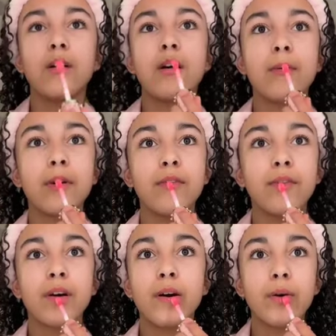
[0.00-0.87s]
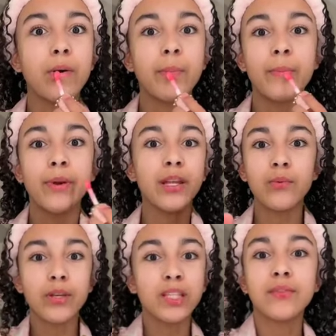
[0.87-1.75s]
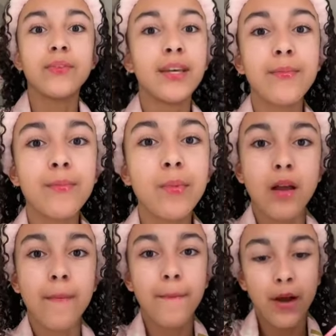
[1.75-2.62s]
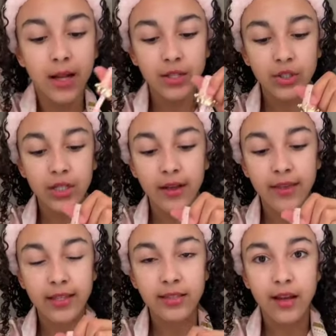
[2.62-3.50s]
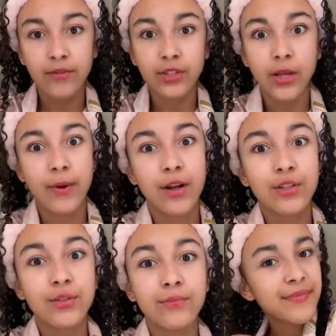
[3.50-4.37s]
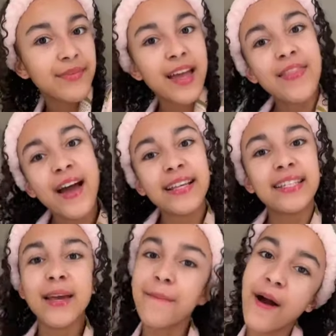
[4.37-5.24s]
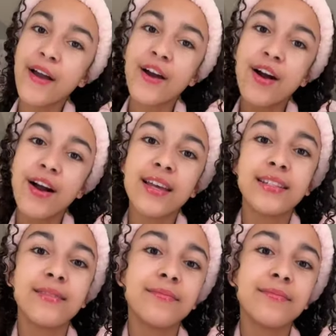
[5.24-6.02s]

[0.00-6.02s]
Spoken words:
I'm going for the whole P. Louise theme. But I literally love their stuff so much. And that is it. Bye, guys.